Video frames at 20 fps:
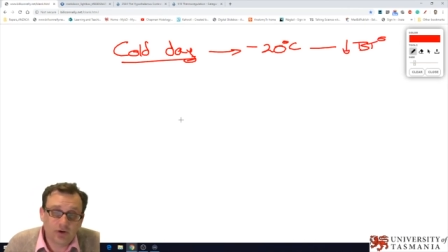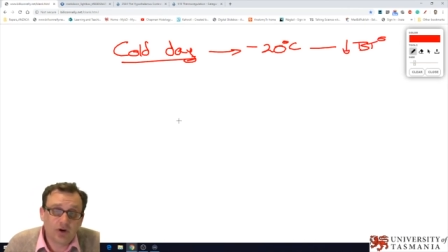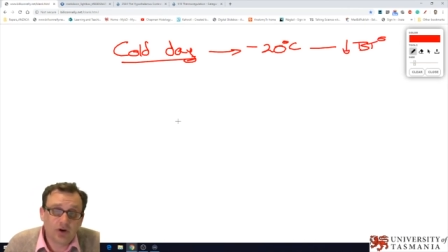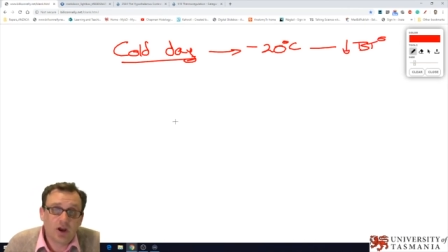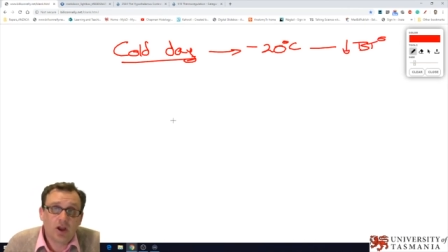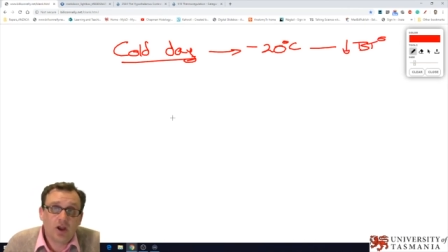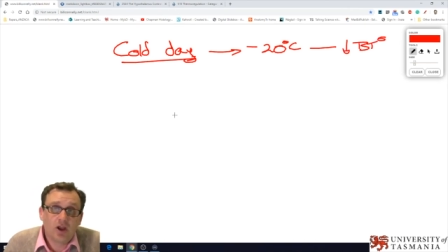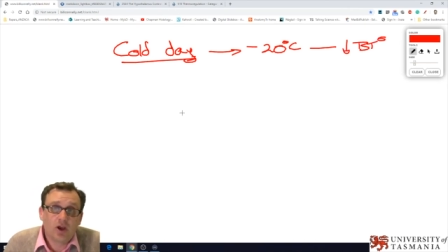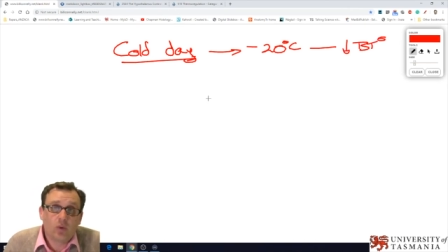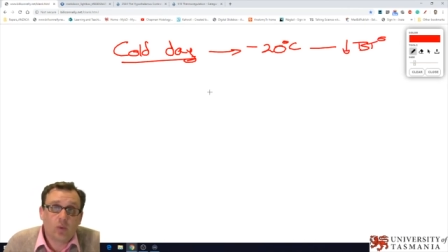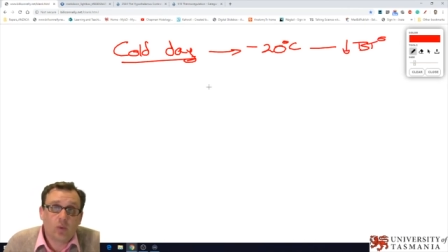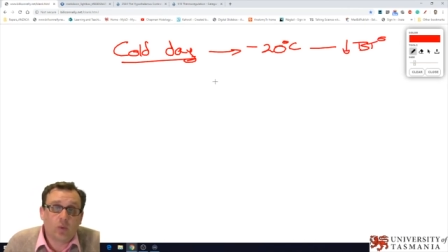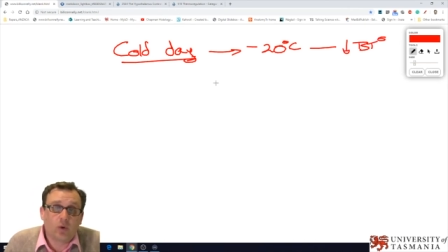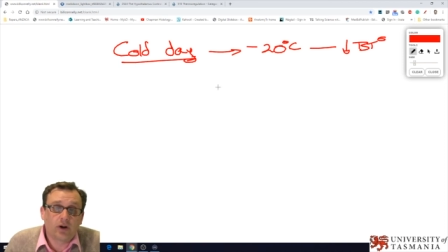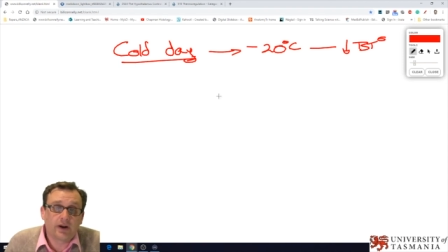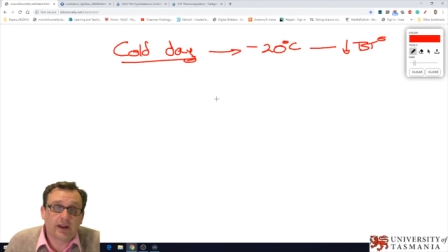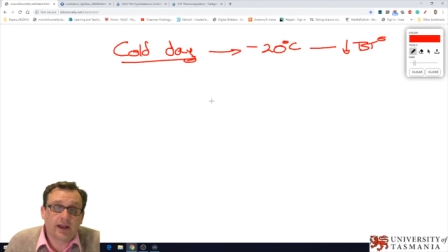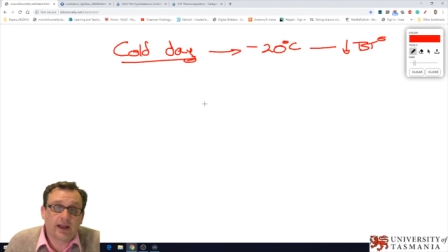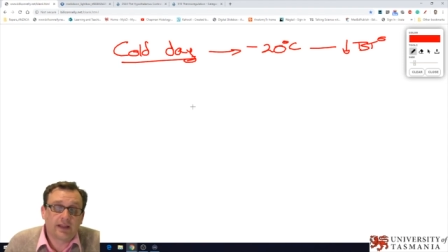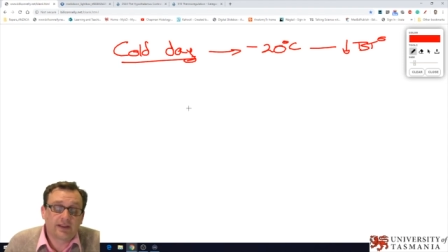So
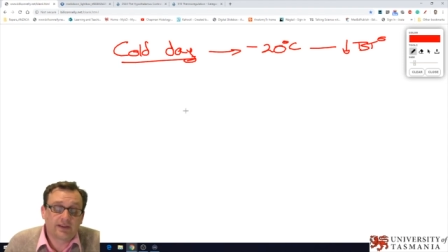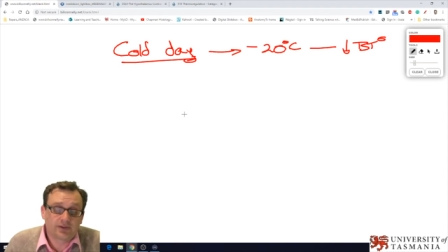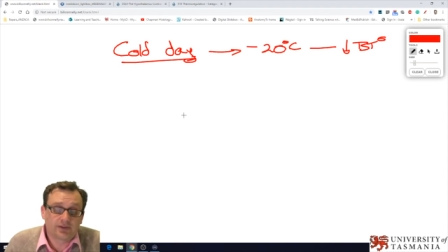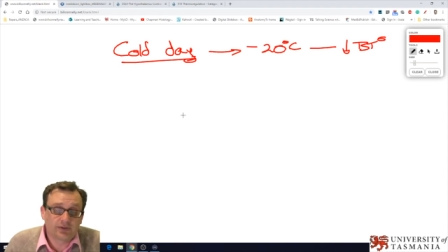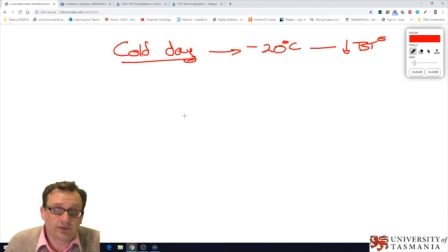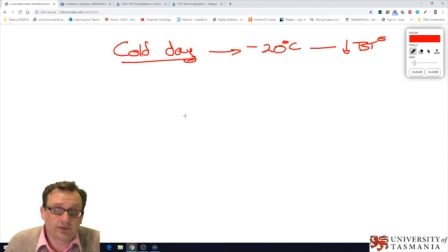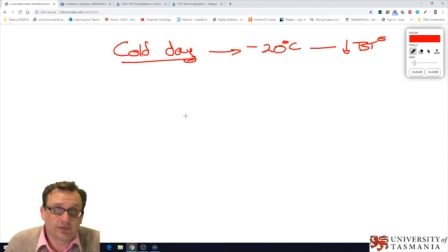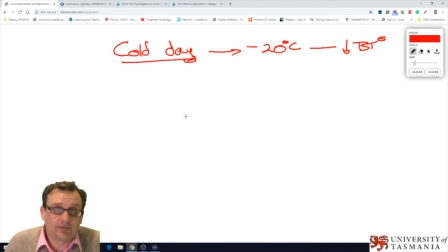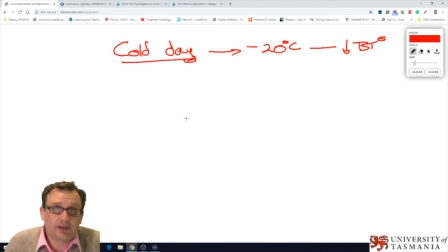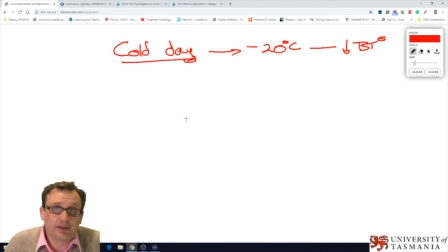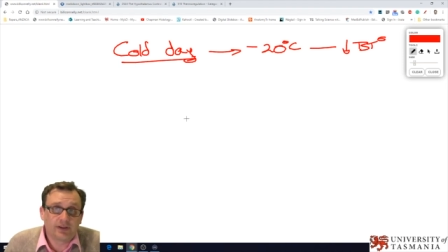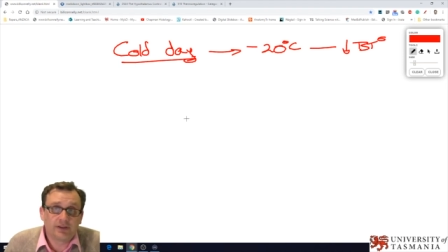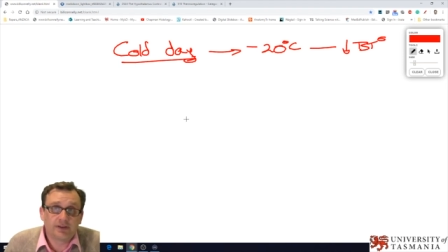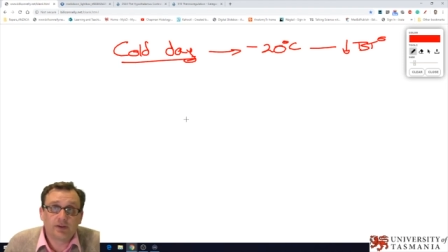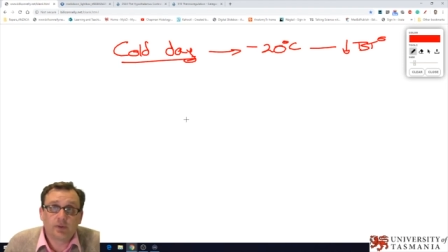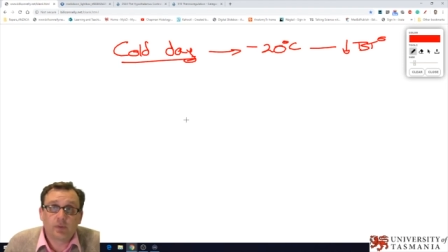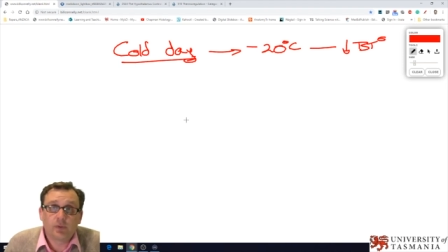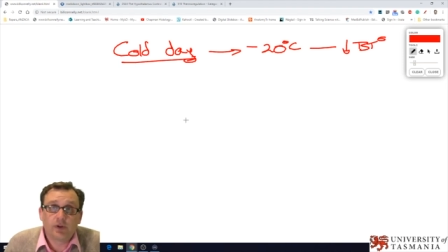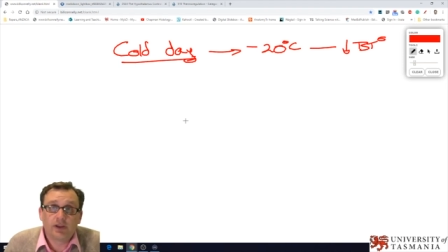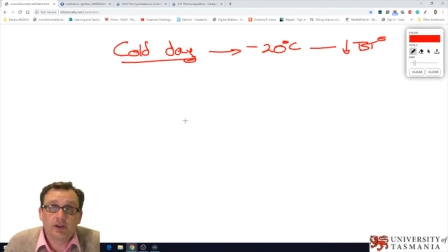what are the sorts
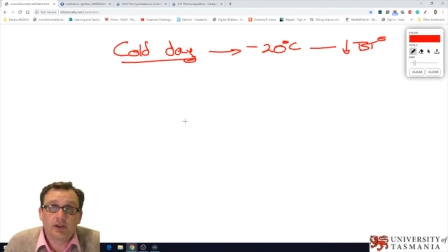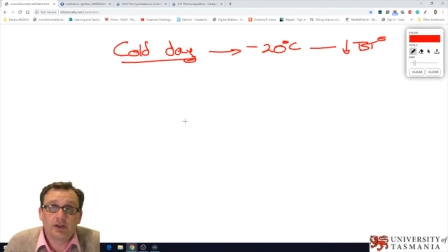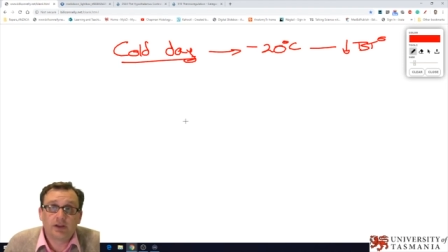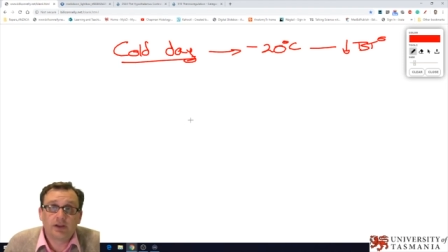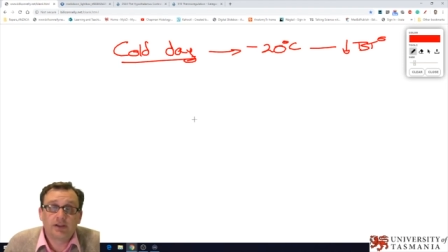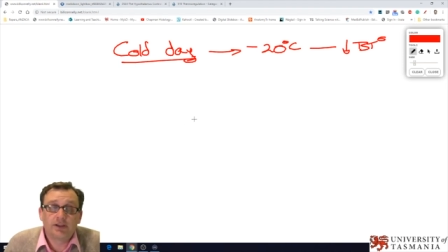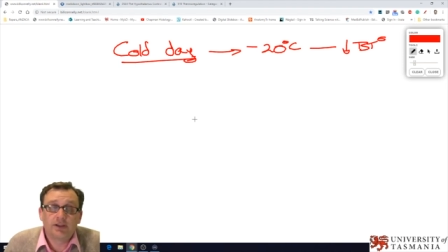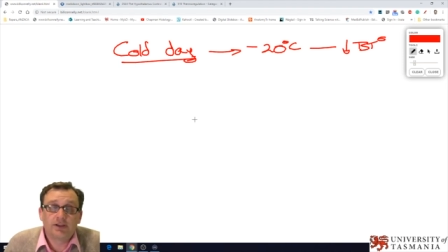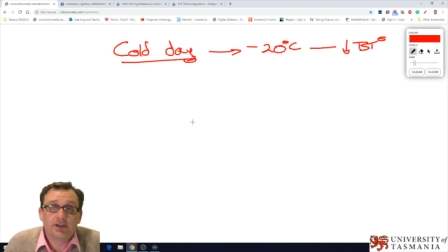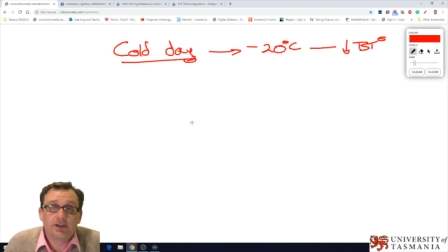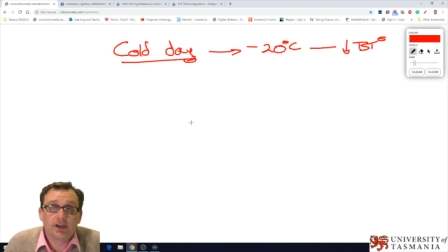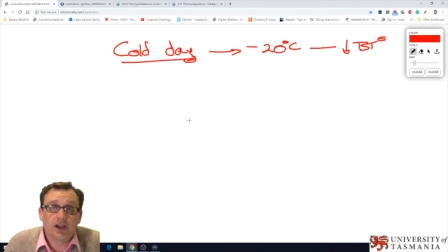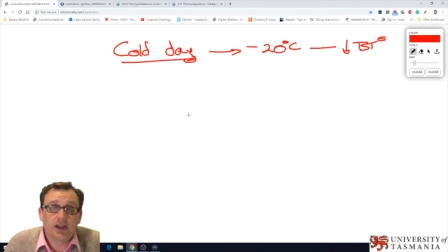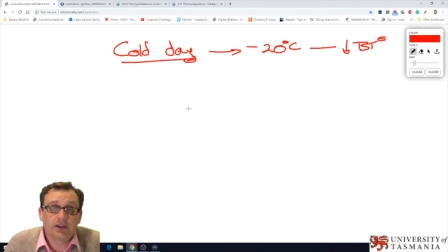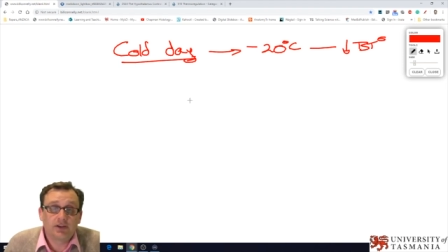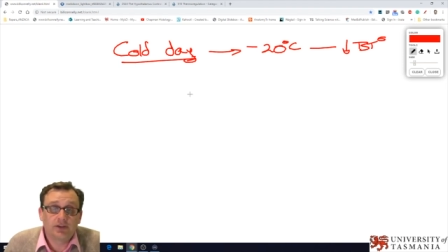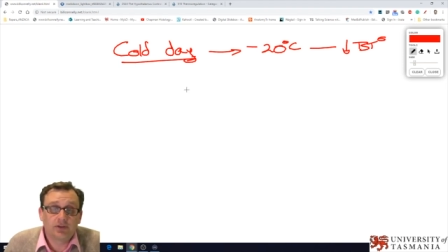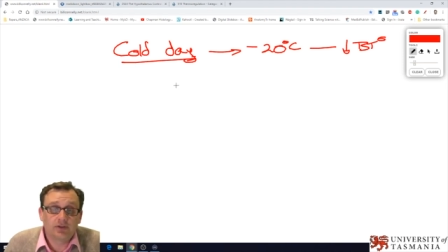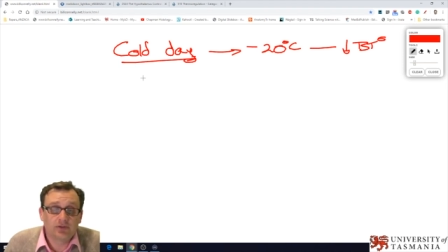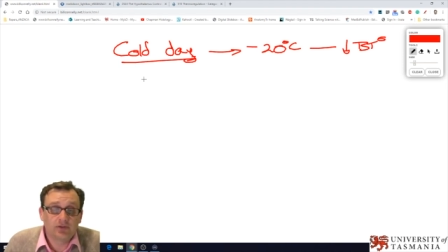of things that we could
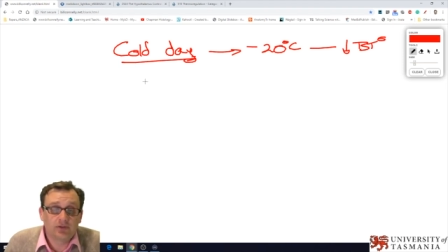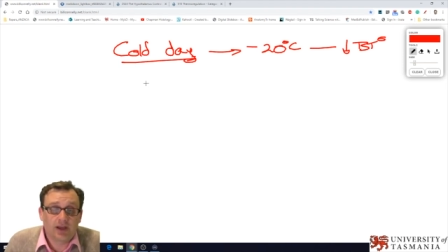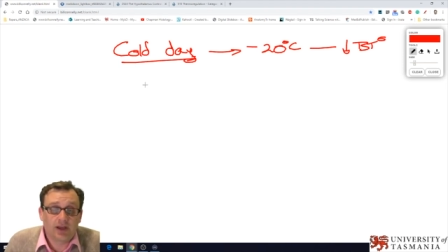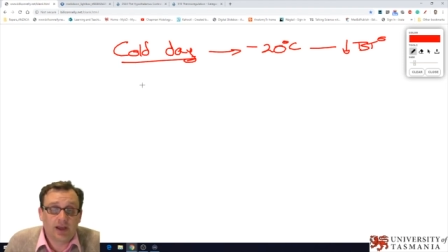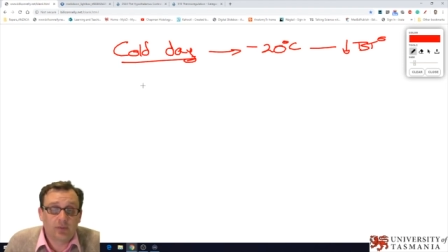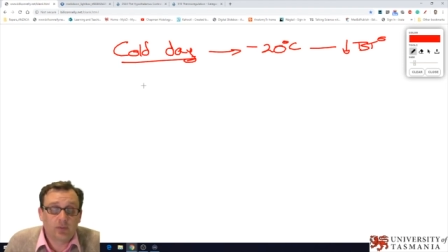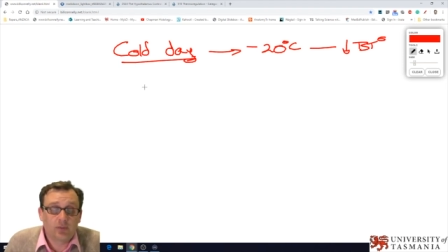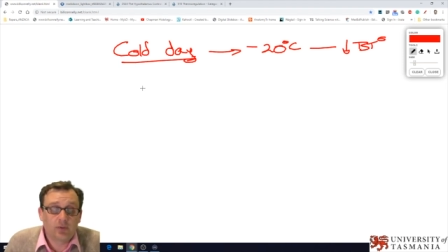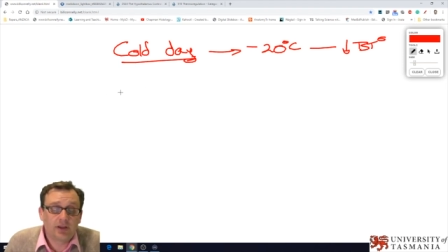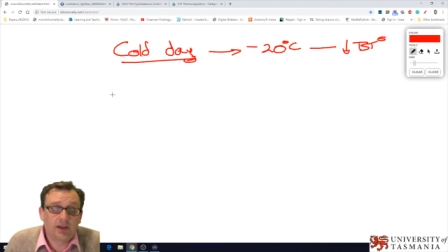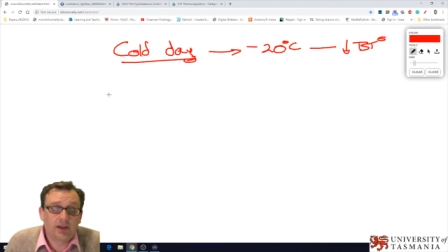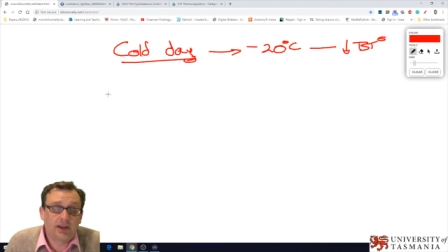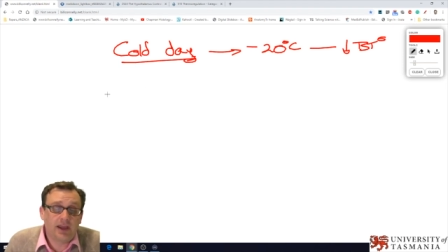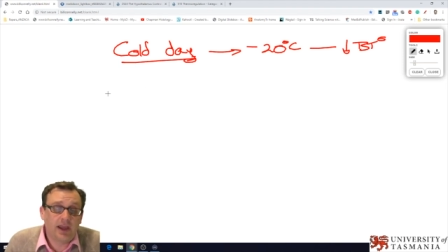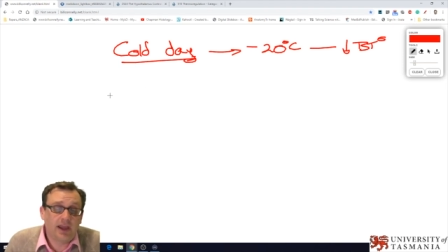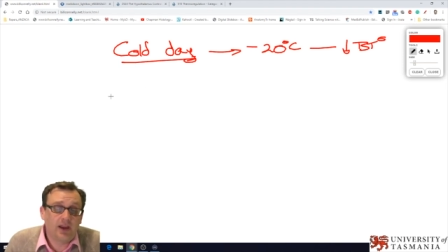initiate to do that?